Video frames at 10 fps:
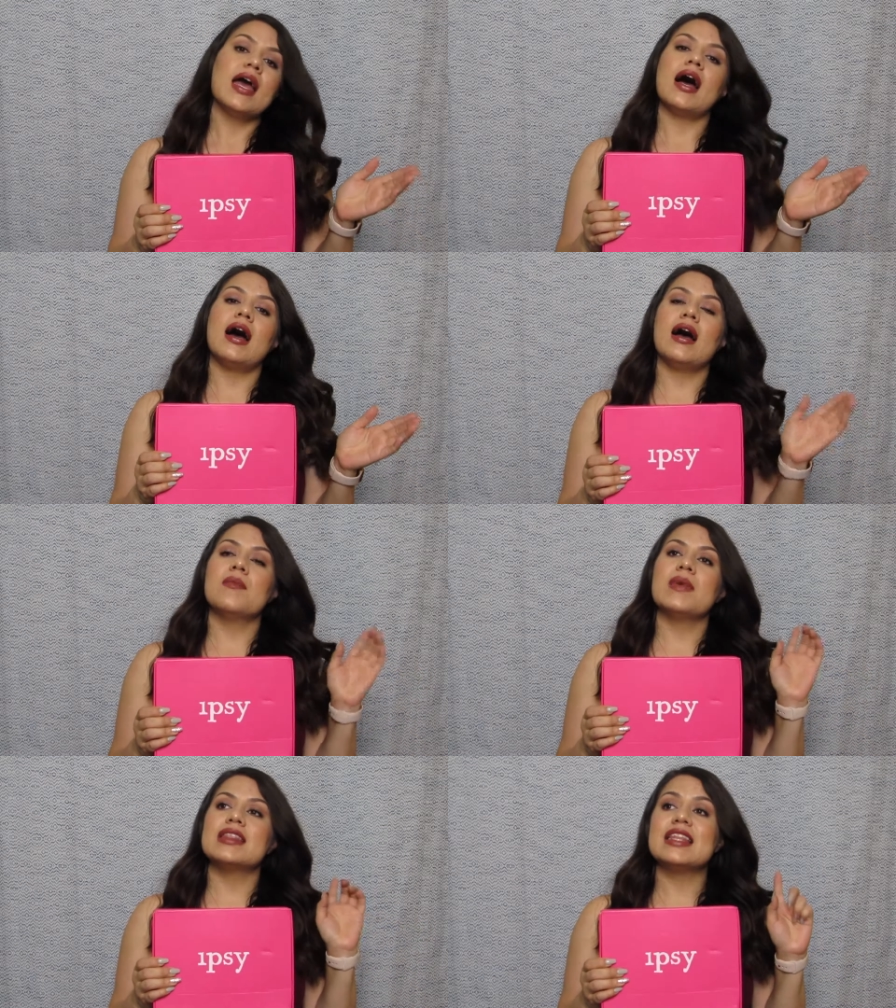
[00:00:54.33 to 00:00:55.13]

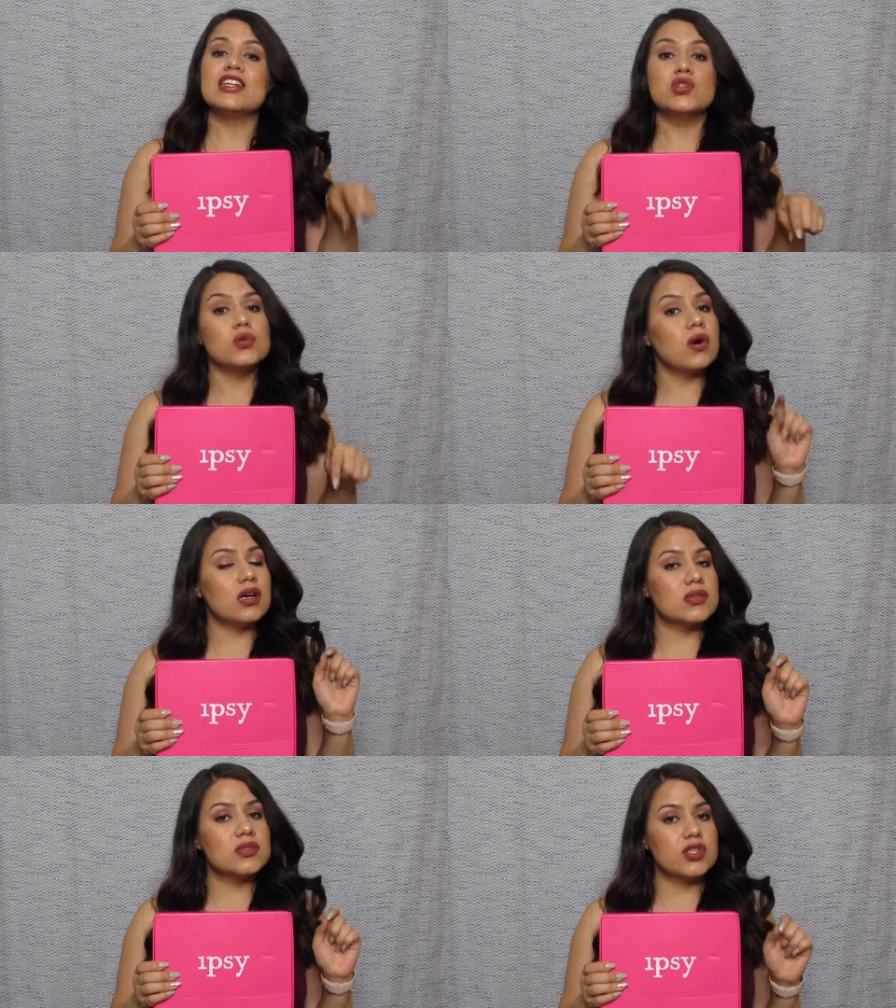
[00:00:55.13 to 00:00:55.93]
Um, they do
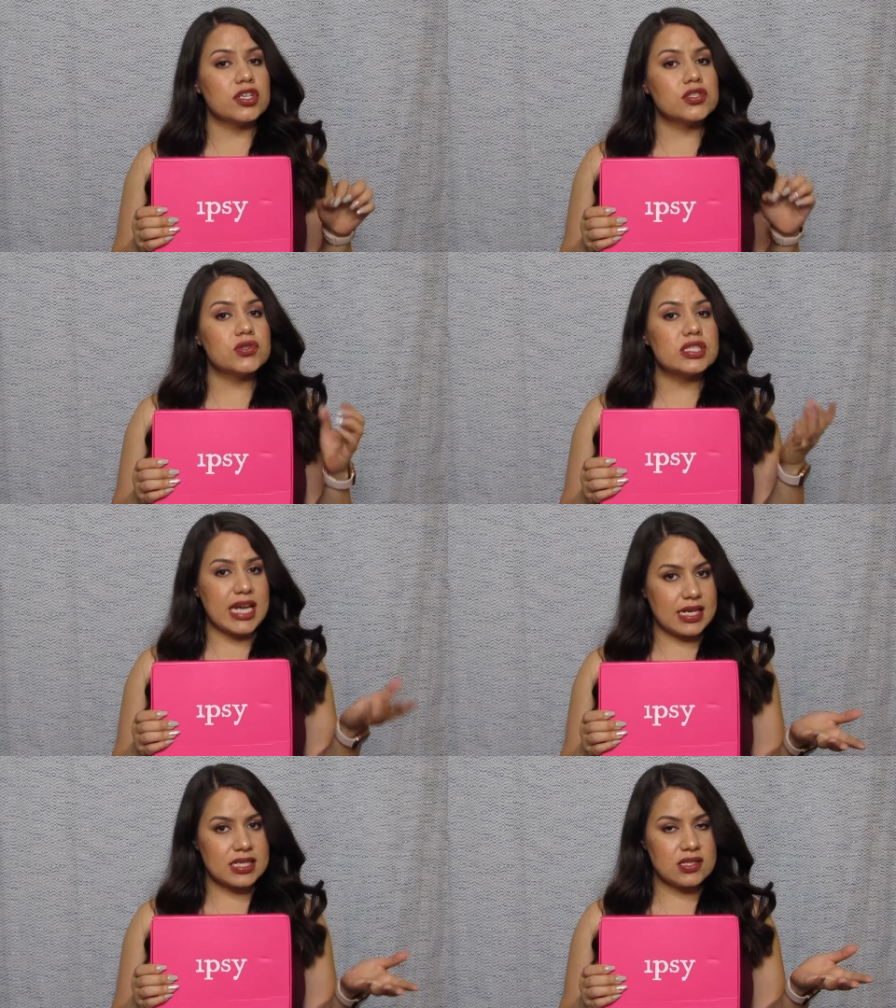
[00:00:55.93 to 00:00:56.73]
also charge you
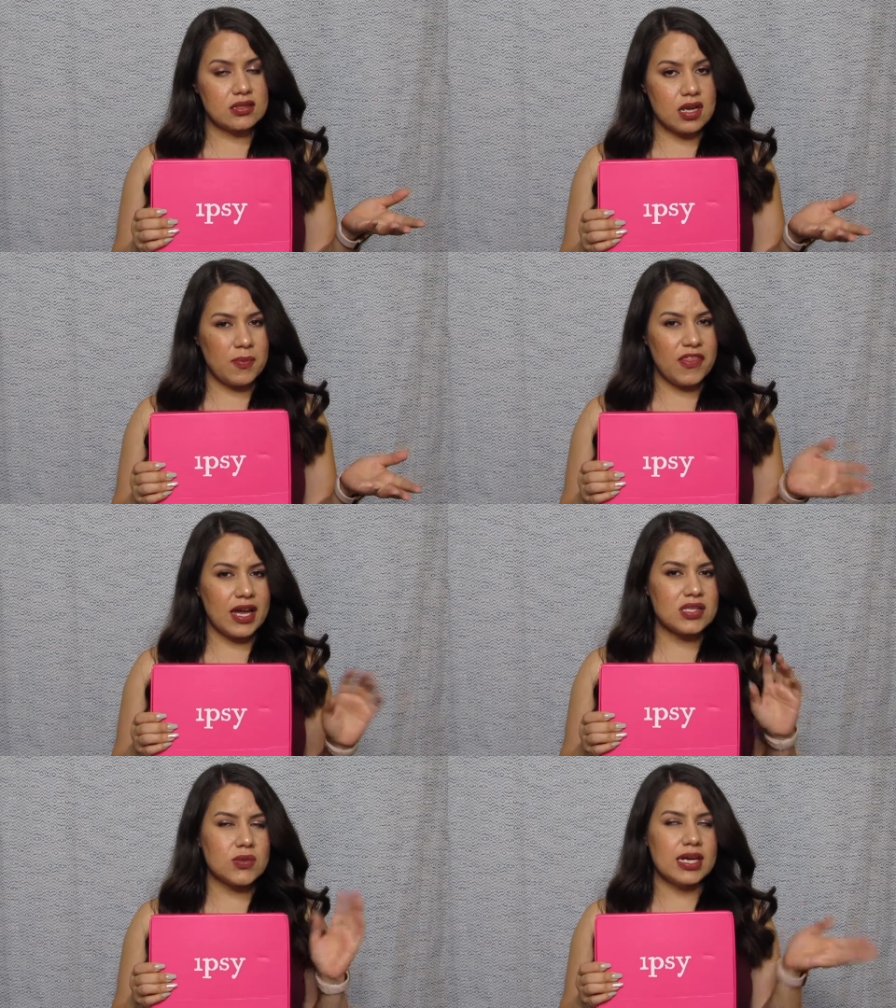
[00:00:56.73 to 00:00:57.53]
taxes on top of
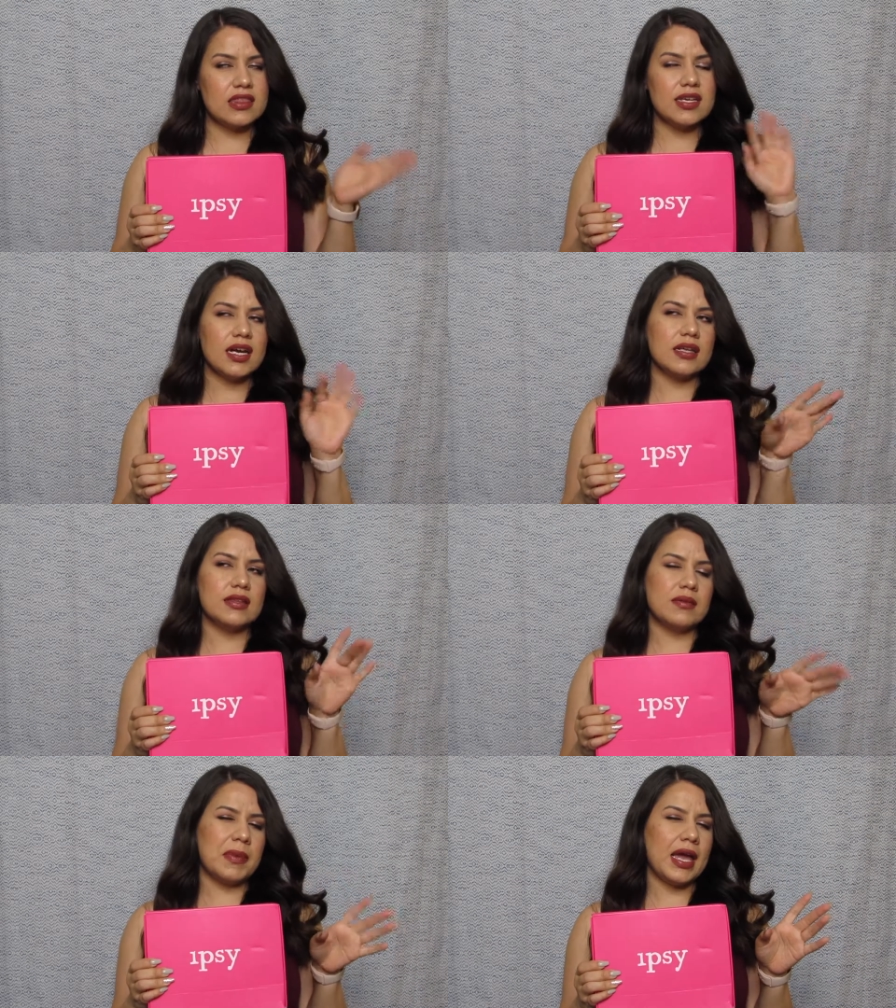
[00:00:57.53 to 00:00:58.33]
that. So I think I
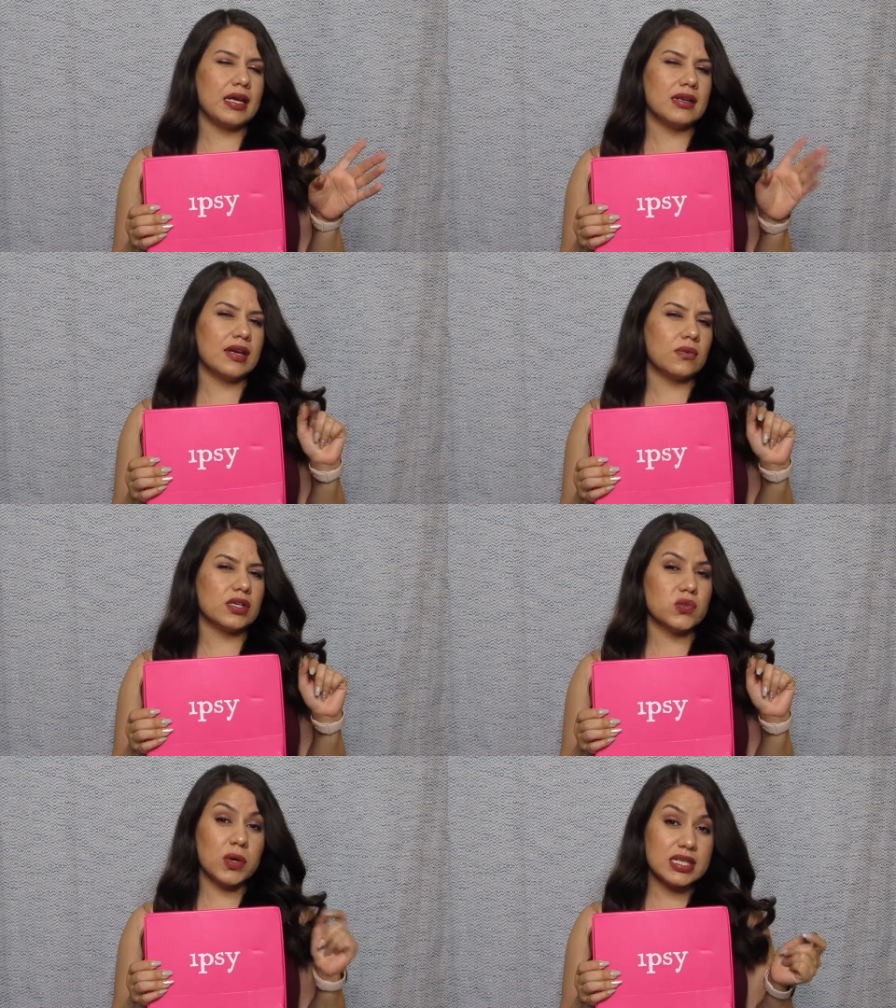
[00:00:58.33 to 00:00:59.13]
ended up paying like
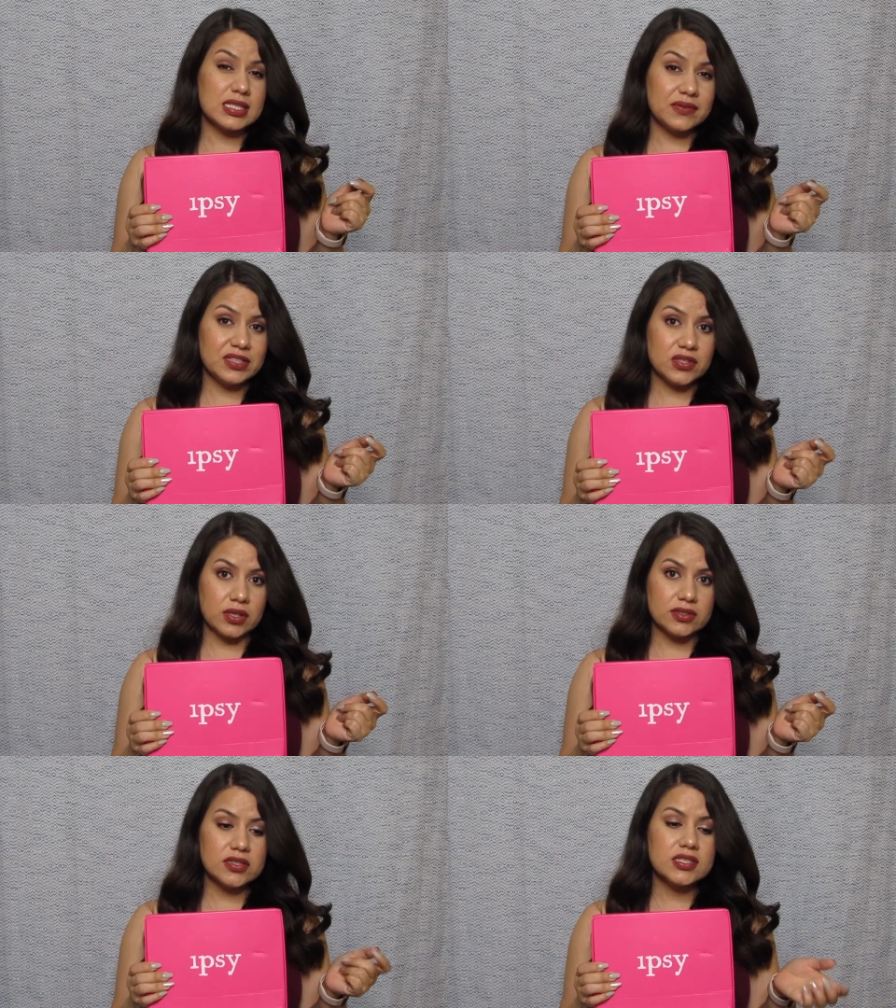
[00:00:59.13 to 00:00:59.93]
around
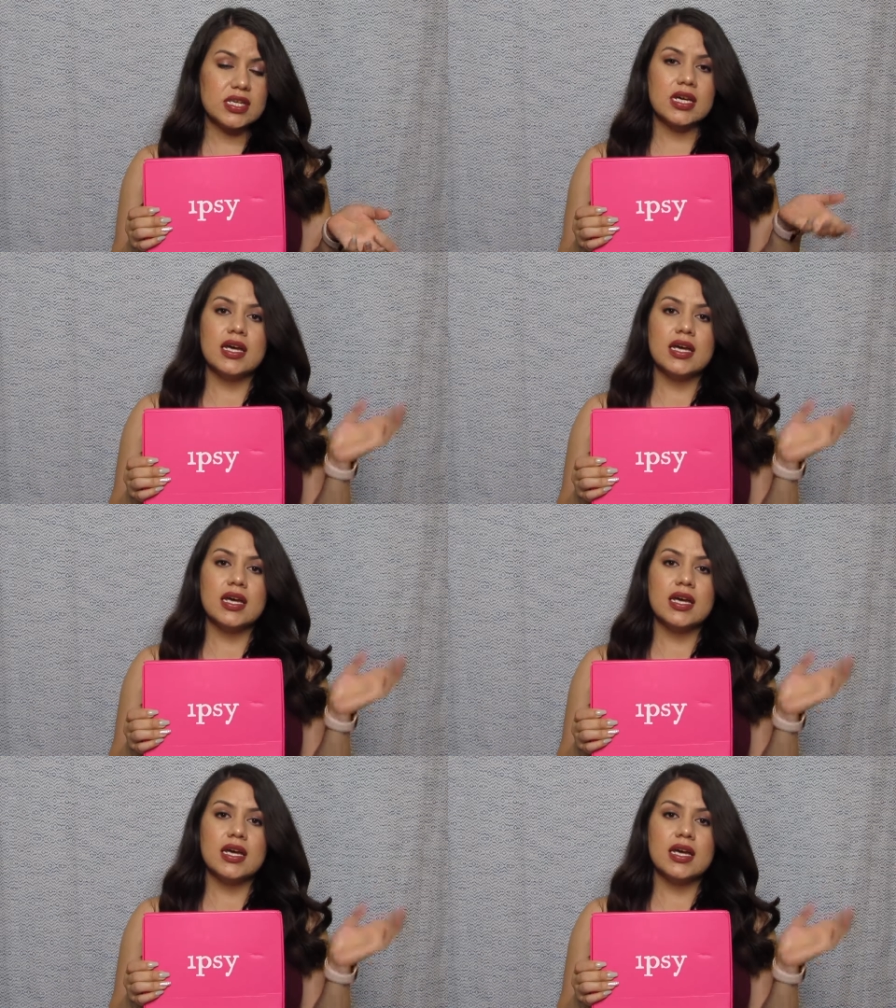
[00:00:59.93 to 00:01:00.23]
$27